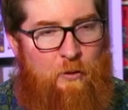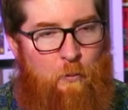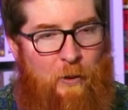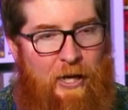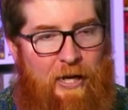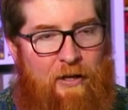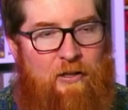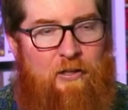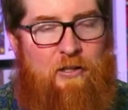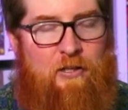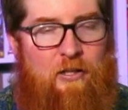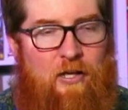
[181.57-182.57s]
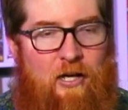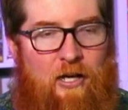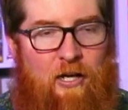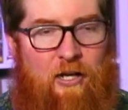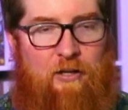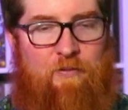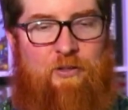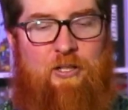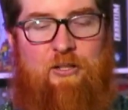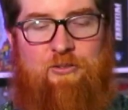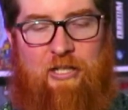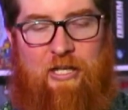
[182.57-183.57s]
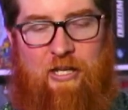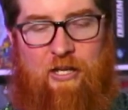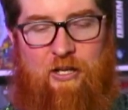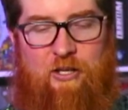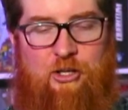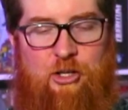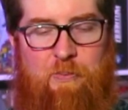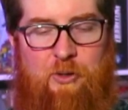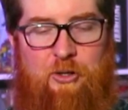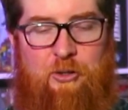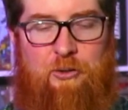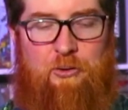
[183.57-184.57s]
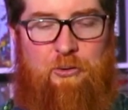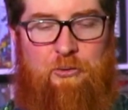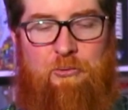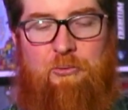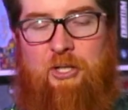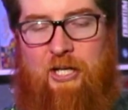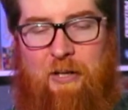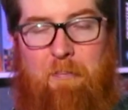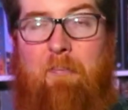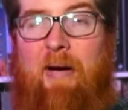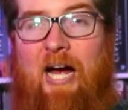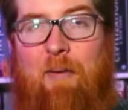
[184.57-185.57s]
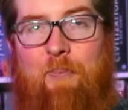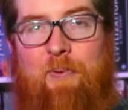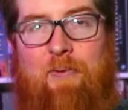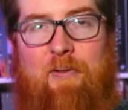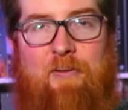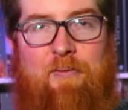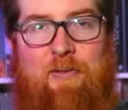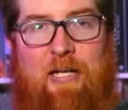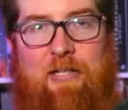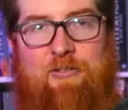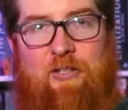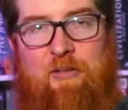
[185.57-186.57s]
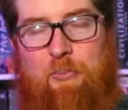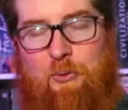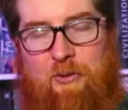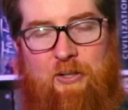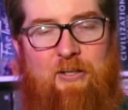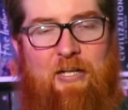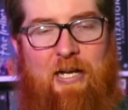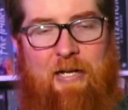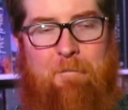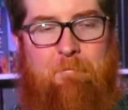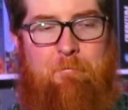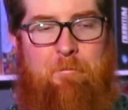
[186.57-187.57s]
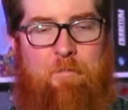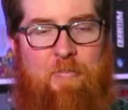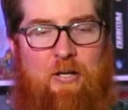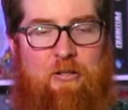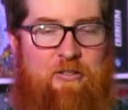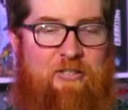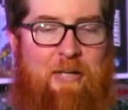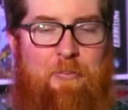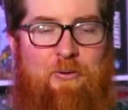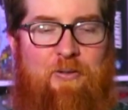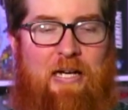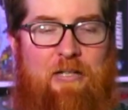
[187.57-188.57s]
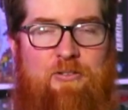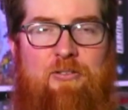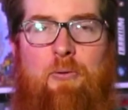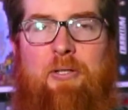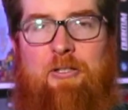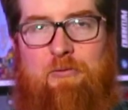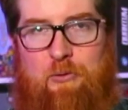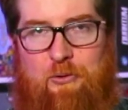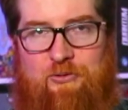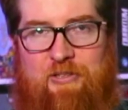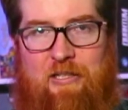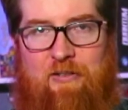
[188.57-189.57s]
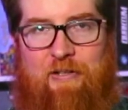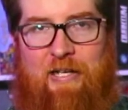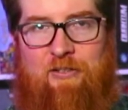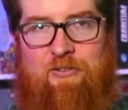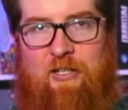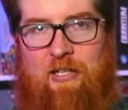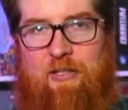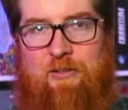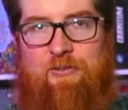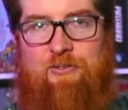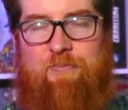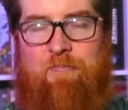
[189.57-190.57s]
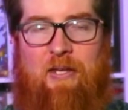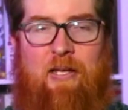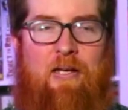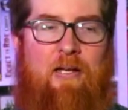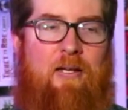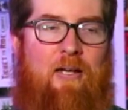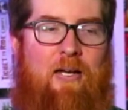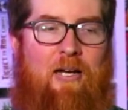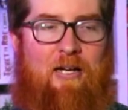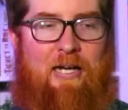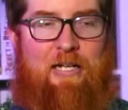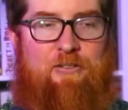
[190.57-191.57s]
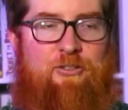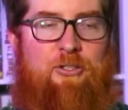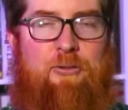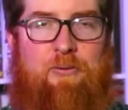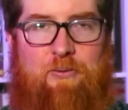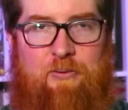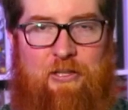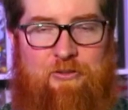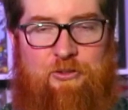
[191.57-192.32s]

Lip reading: way. There is a communal kind of map that's on the board on a table that slowly grows out of hex tiles as you